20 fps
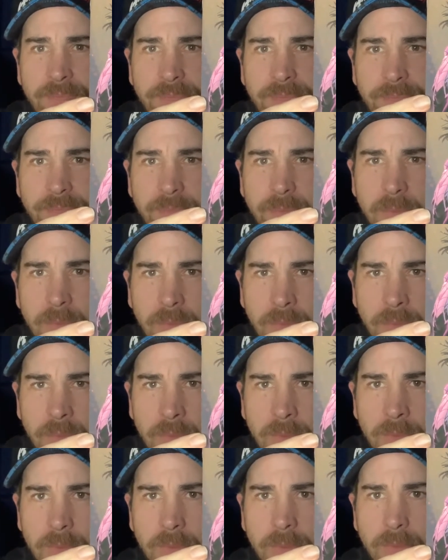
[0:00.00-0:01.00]

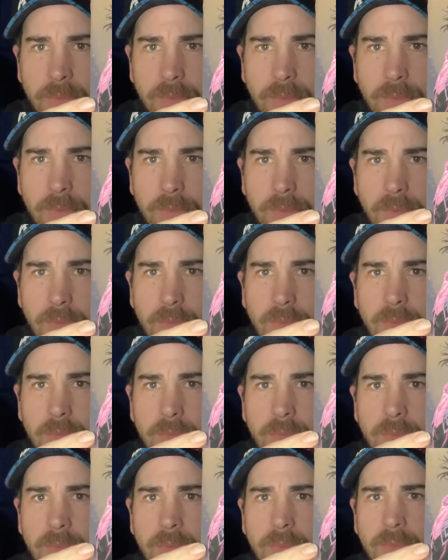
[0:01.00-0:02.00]

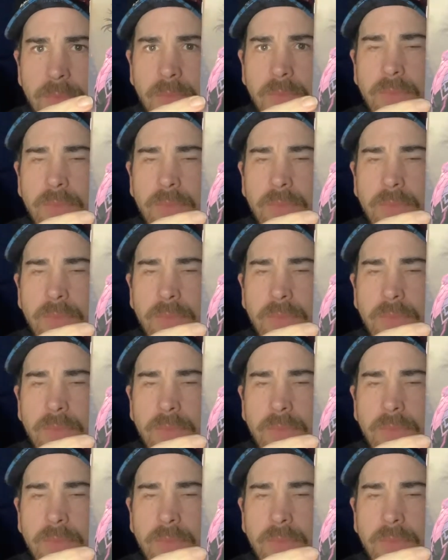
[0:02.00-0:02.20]
Nothing is said.